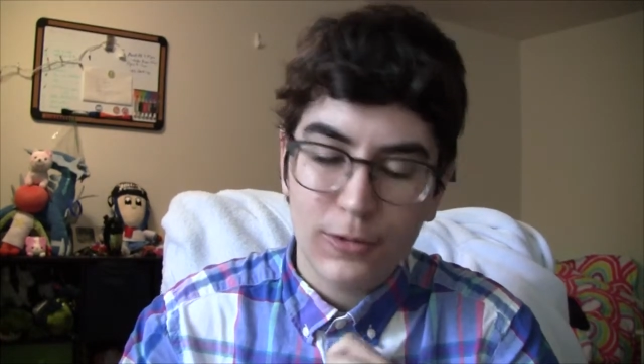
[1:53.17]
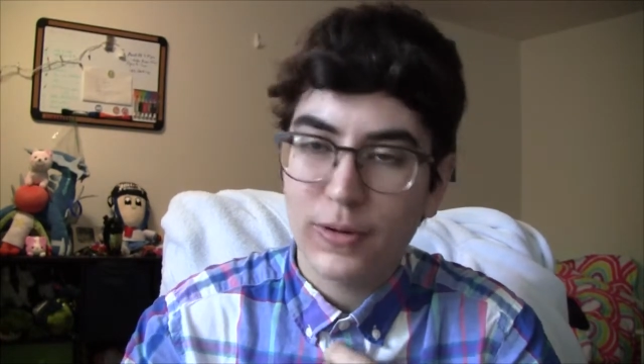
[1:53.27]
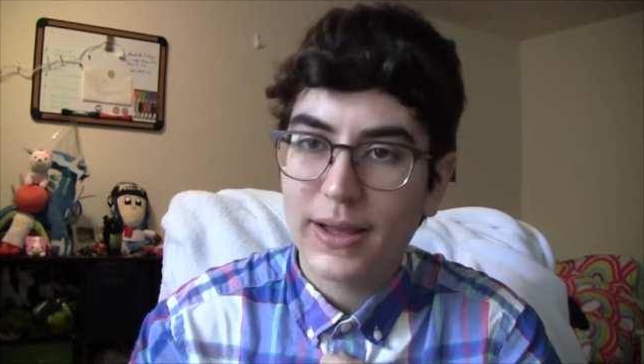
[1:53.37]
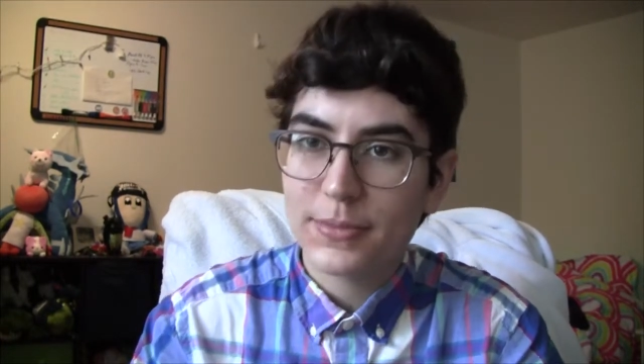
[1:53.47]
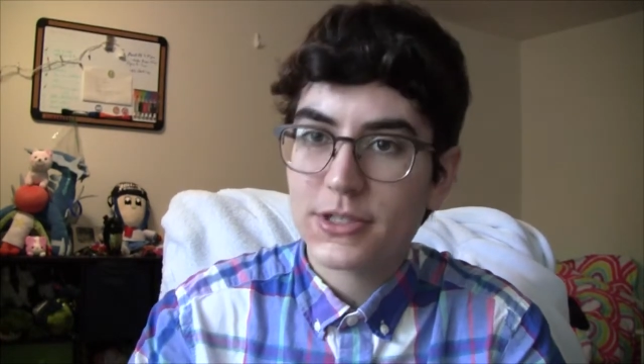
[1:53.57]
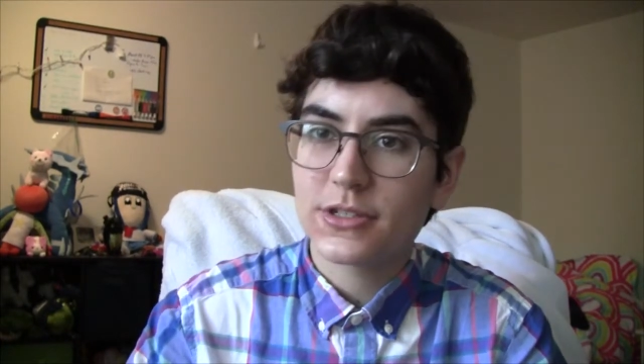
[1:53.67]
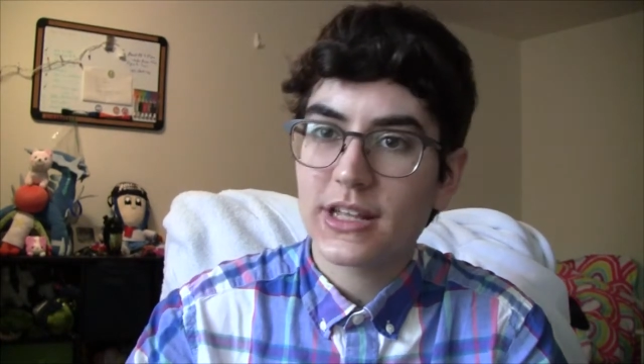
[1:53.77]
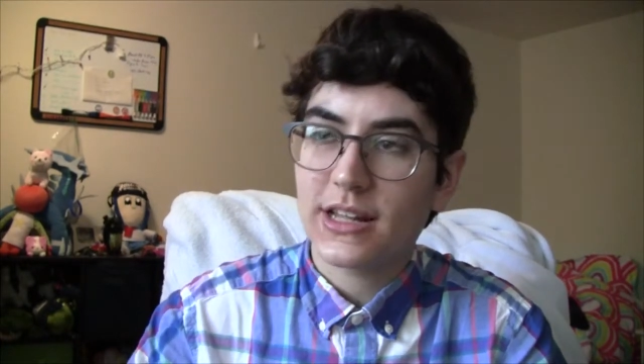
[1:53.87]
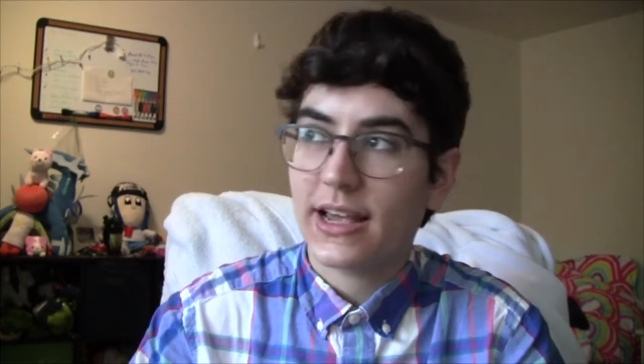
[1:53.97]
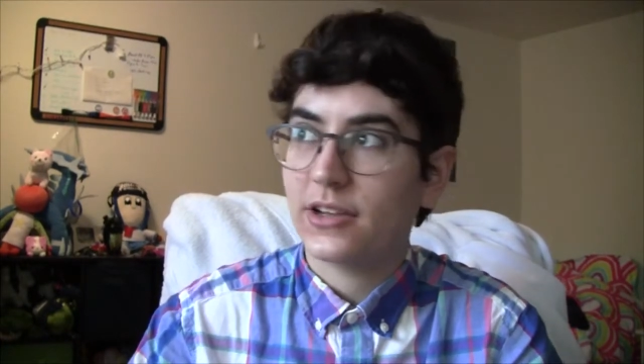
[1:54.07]
wipes
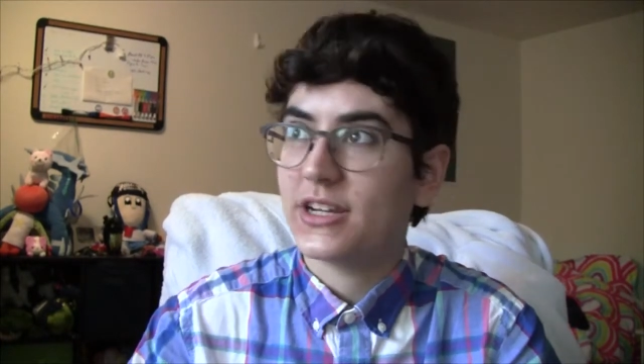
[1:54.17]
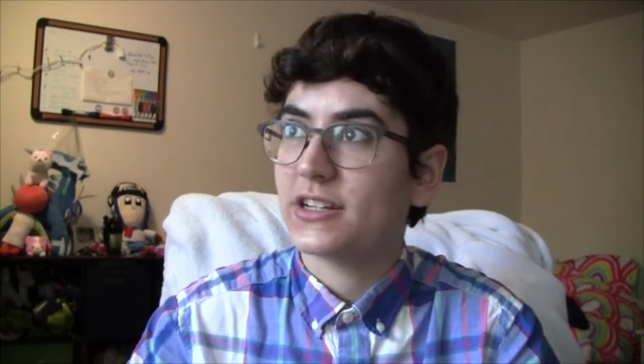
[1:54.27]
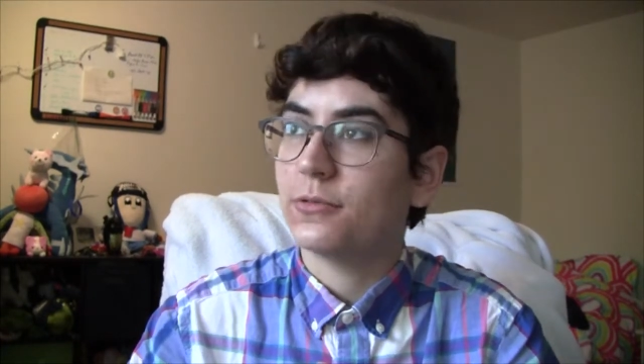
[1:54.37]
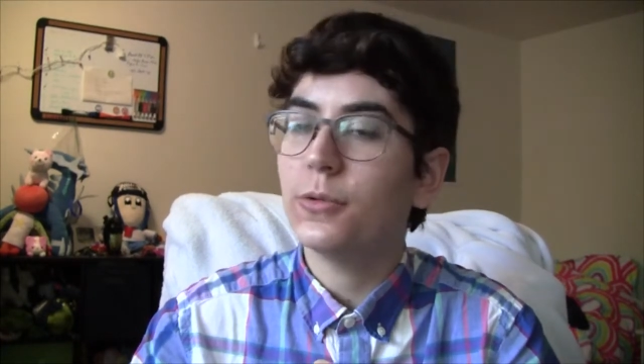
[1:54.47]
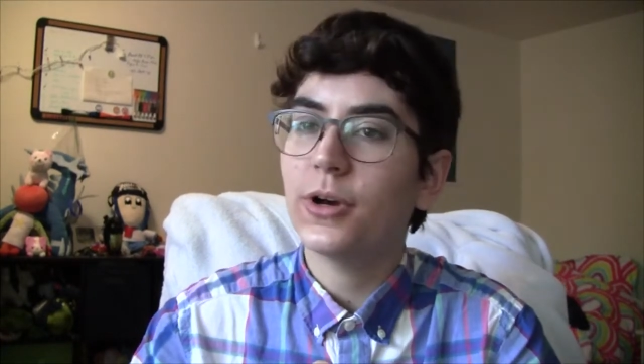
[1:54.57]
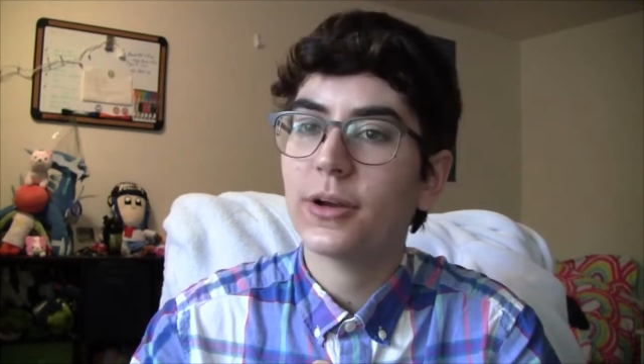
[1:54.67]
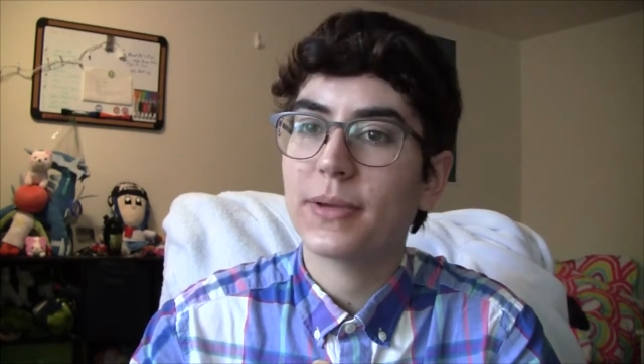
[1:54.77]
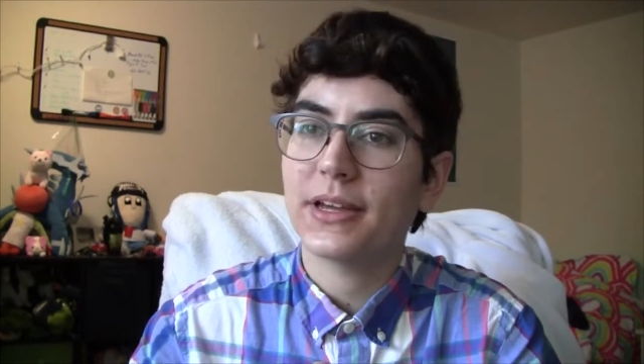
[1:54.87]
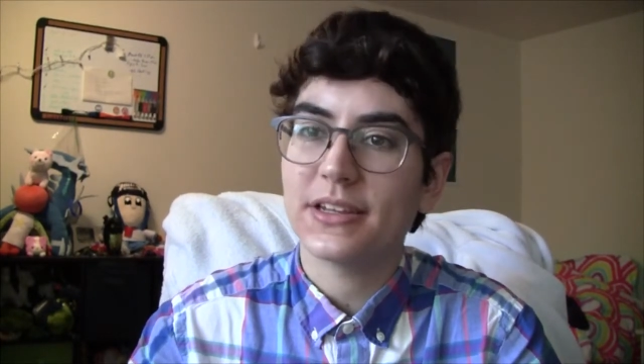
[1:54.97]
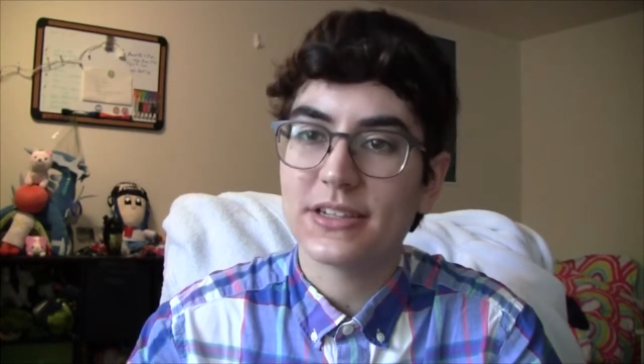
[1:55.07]
that I could take to work,
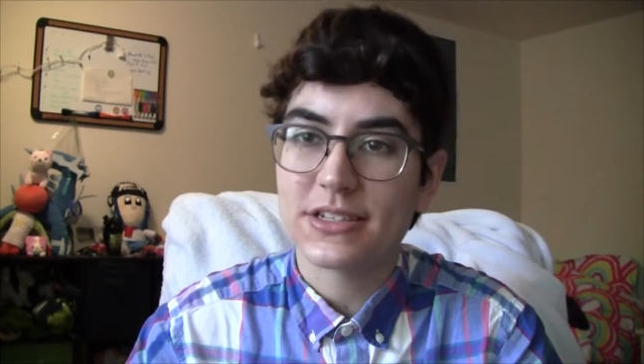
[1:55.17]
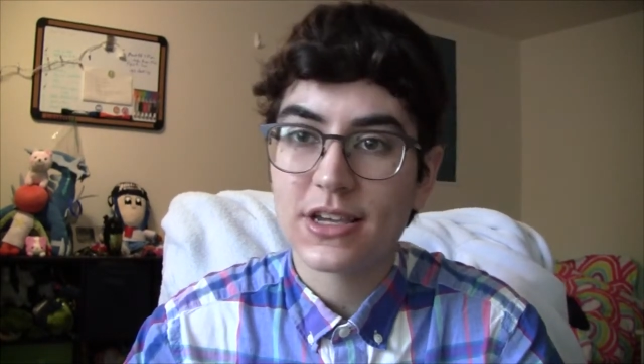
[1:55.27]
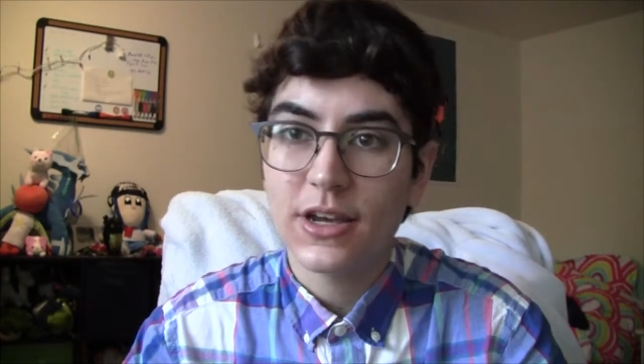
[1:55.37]
because